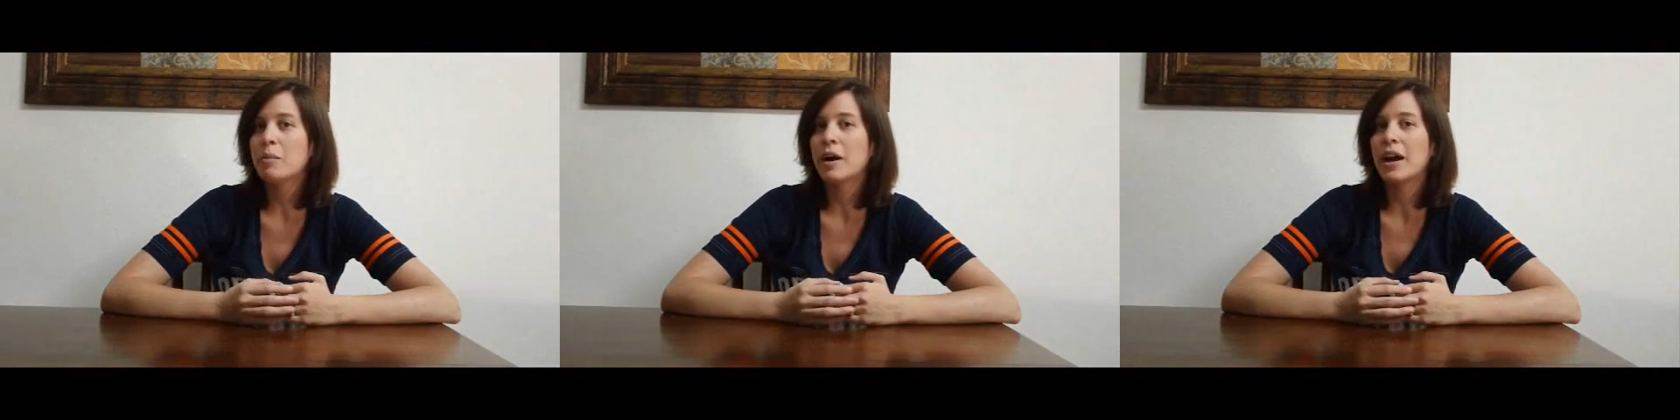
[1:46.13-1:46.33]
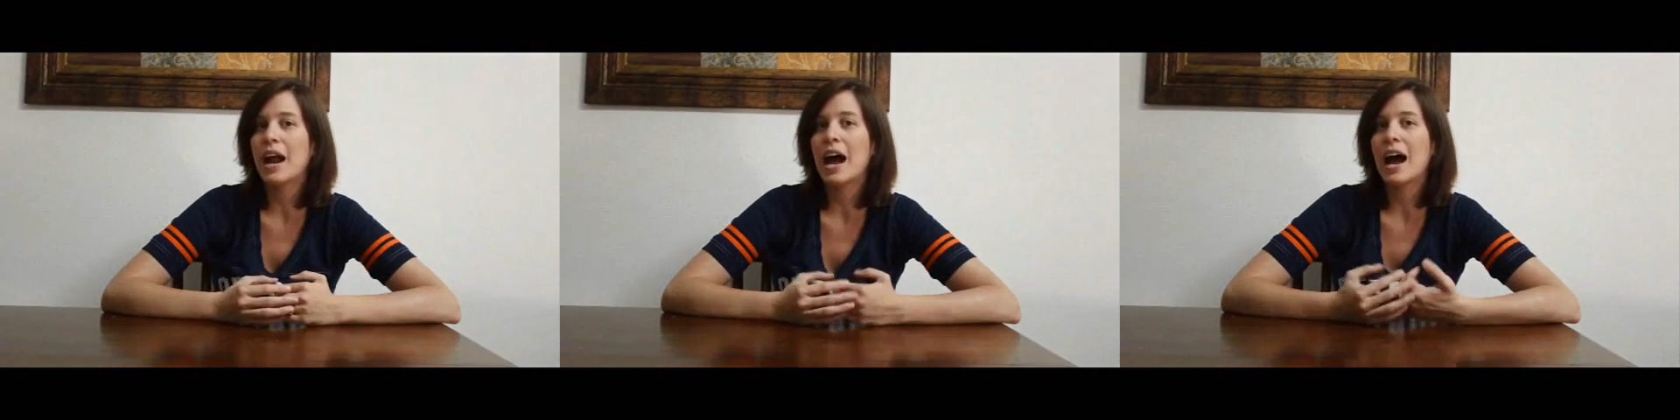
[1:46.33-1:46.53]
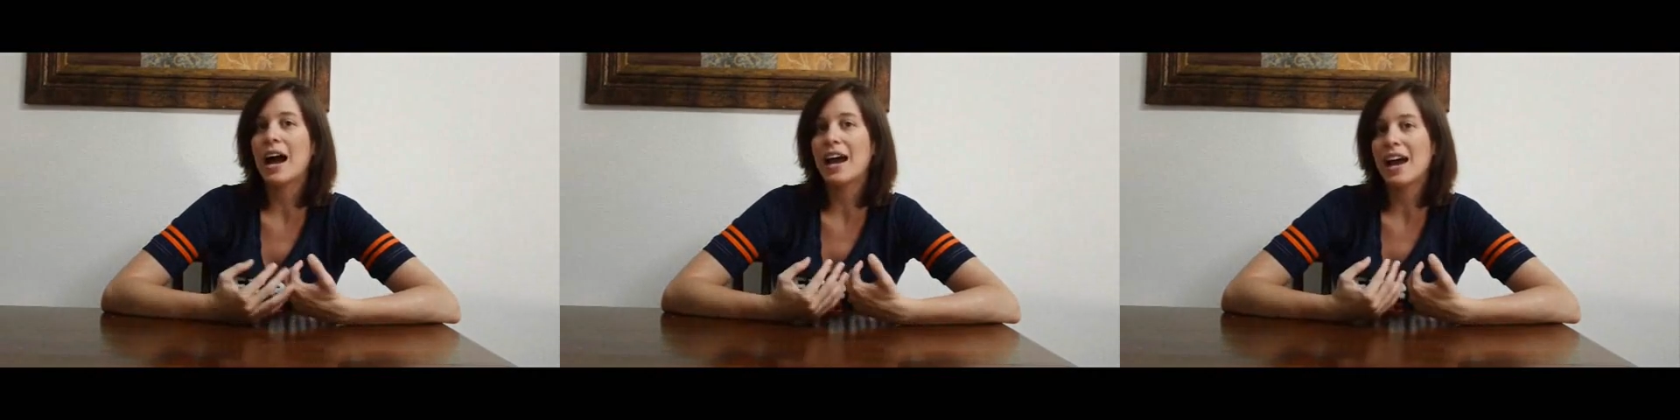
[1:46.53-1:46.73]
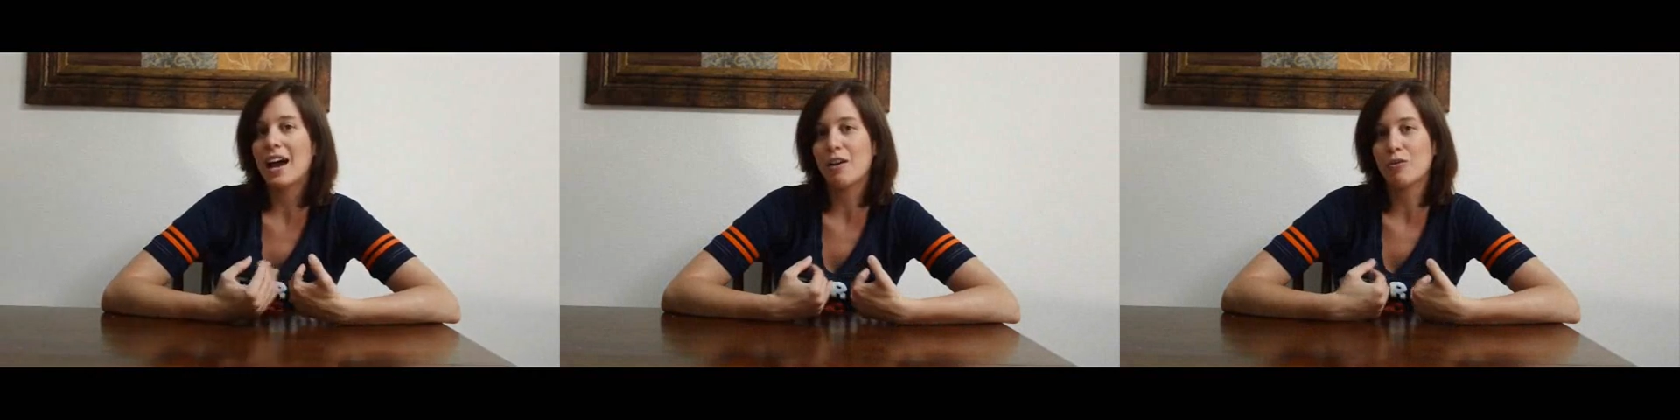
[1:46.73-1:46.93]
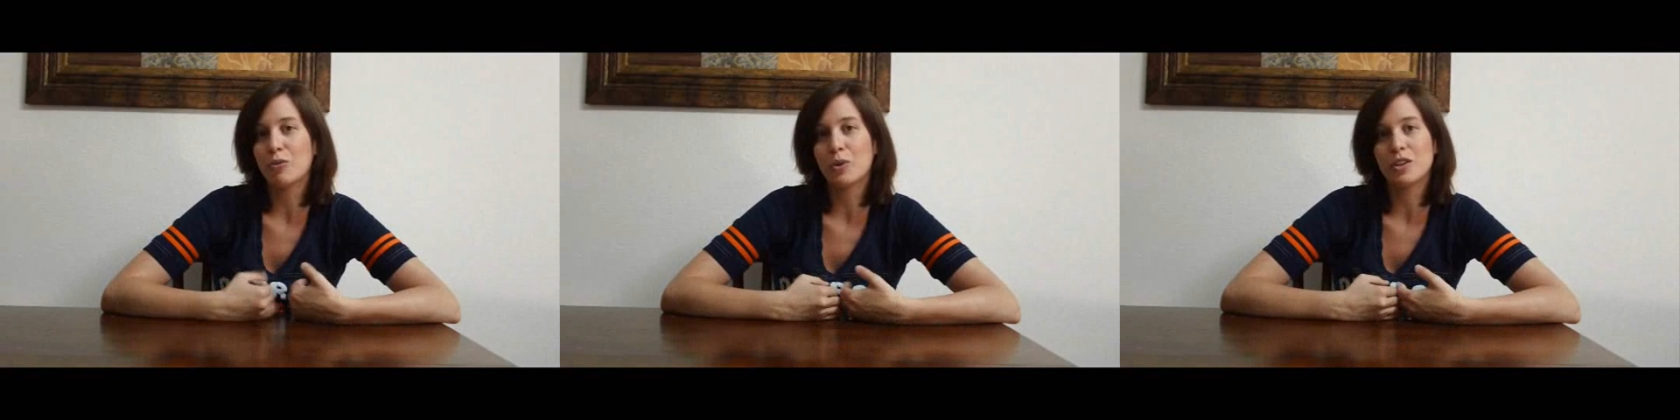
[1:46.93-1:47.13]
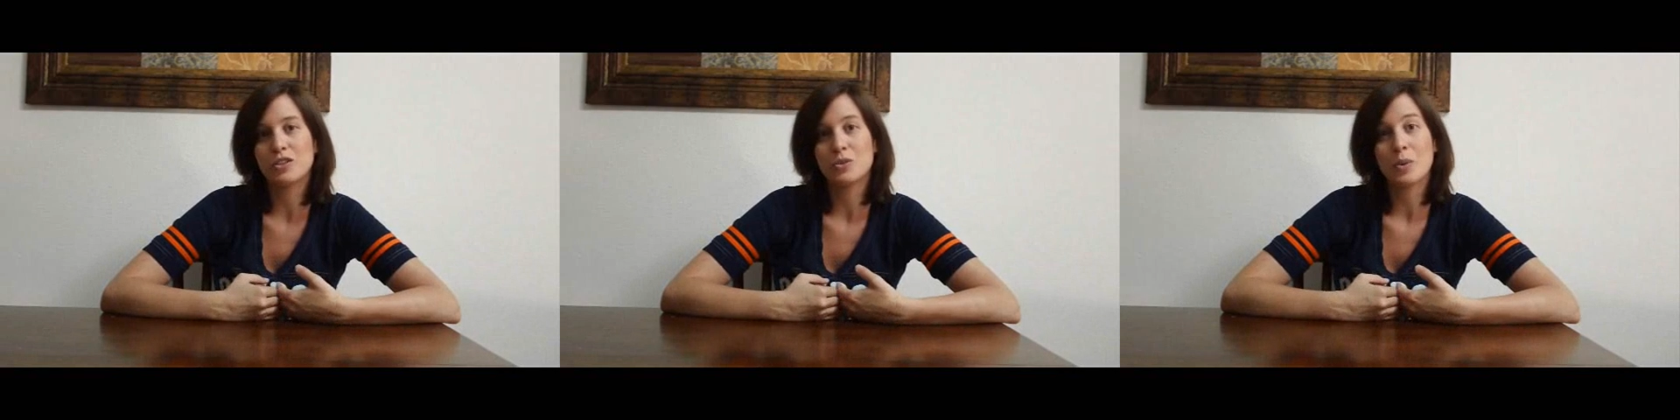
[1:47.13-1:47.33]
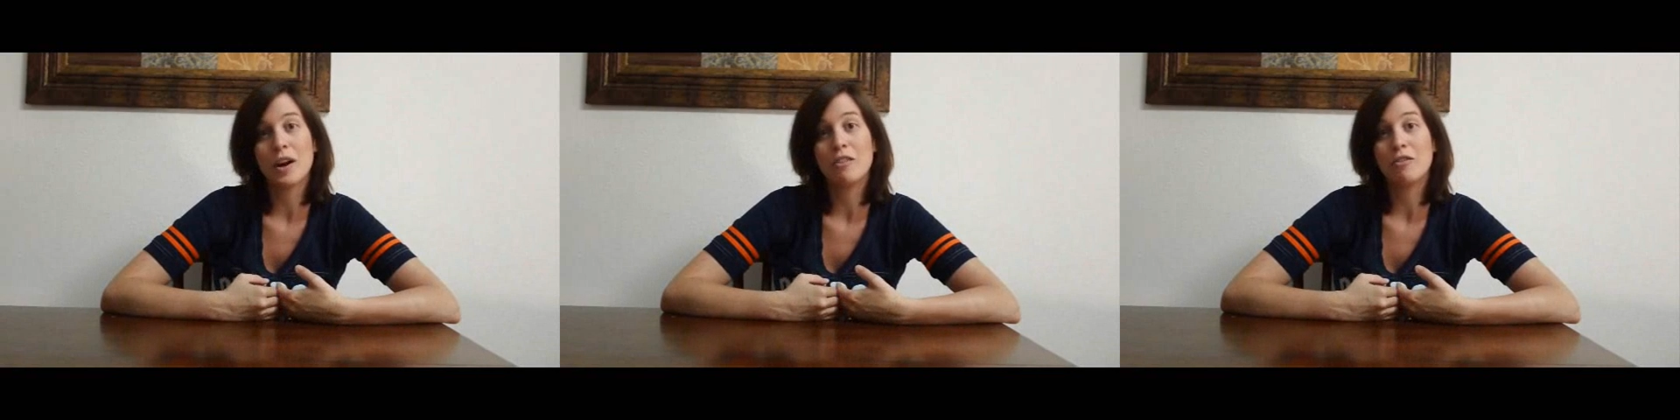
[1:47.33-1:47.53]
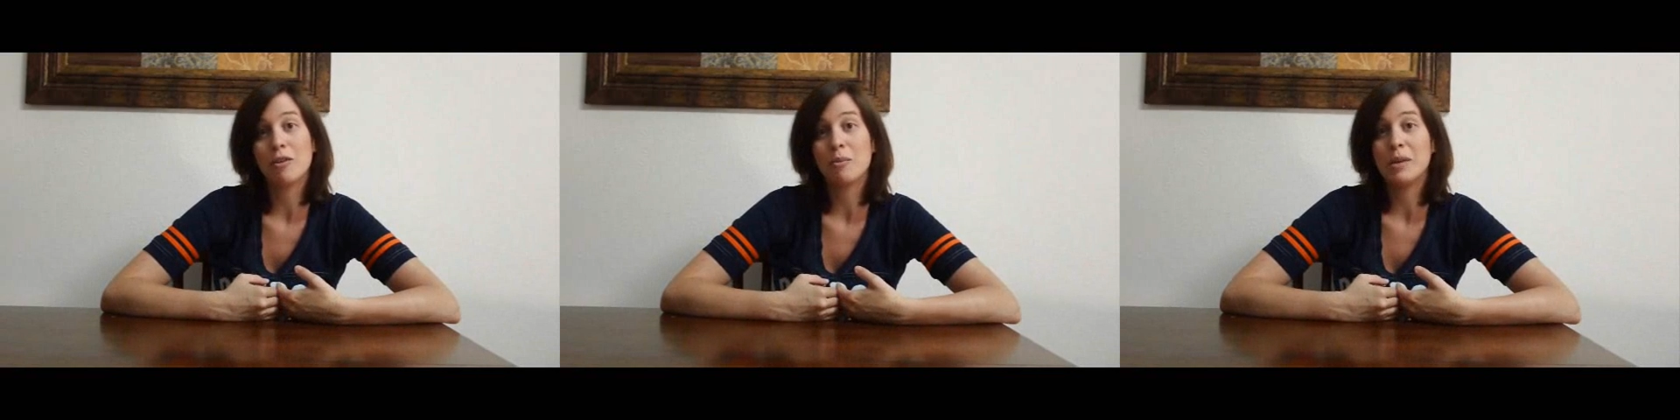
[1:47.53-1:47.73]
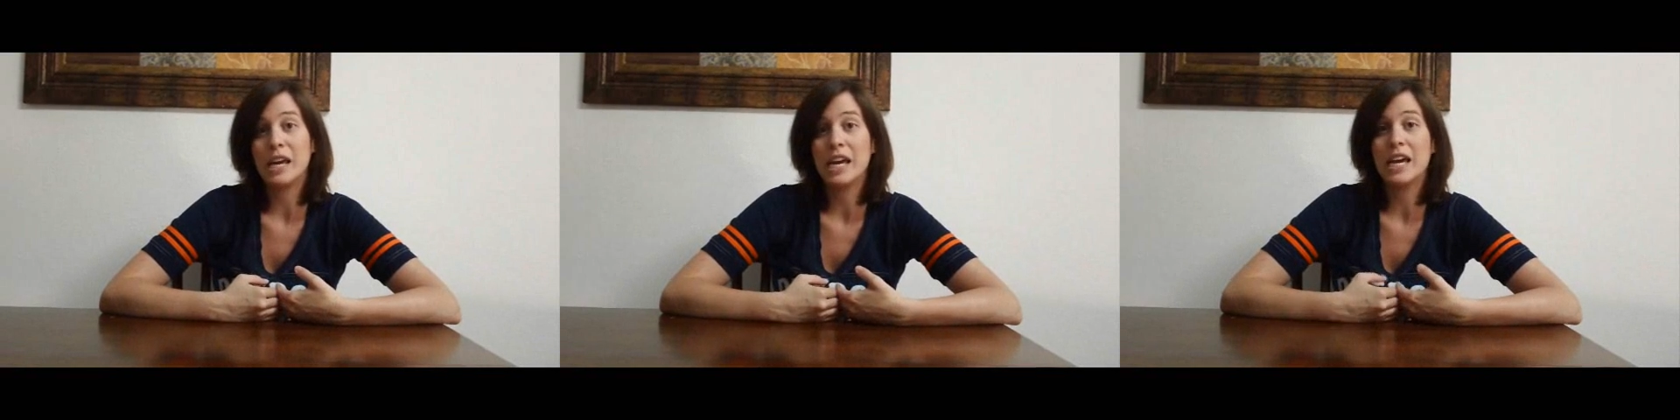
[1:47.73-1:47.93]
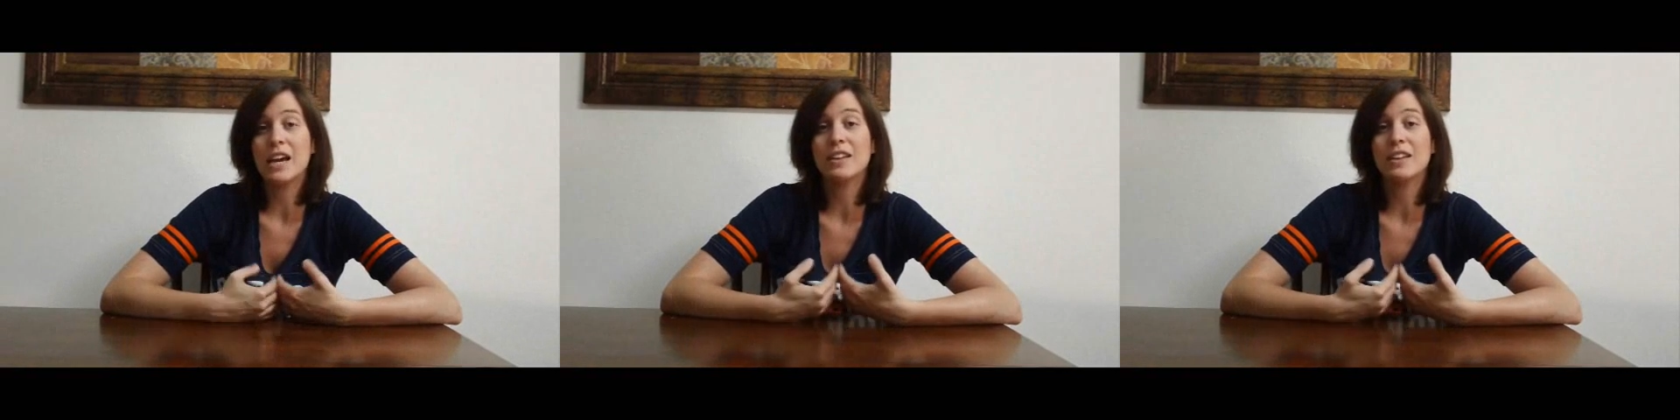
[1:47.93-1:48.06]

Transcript: but I have what's right for me,